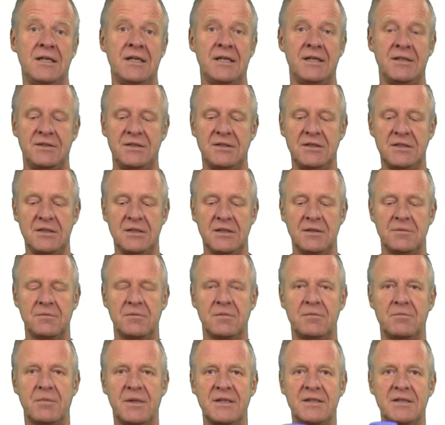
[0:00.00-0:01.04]
They can be
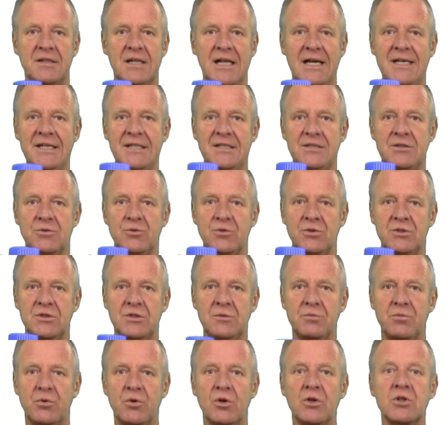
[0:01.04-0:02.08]
easily removed
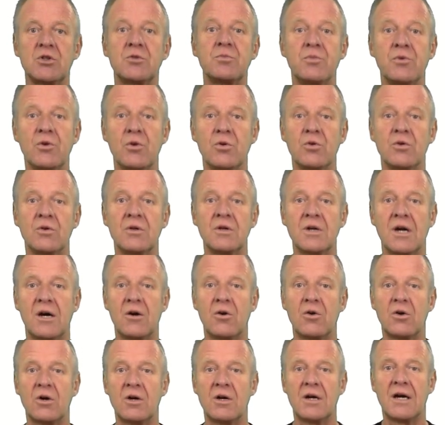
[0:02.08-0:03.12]
from the
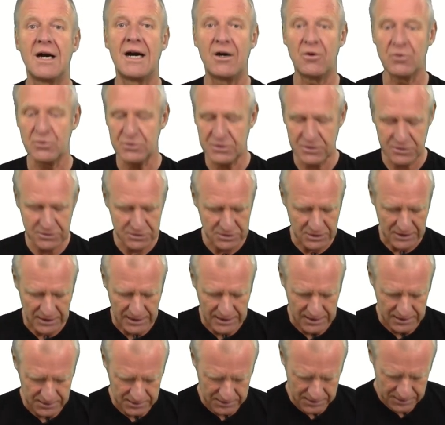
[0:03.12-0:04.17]
borehole by the drilling
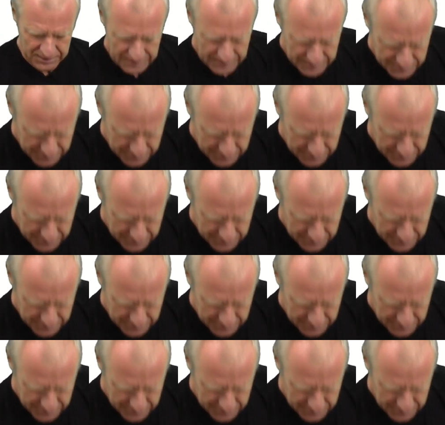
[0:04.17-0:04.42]
mud.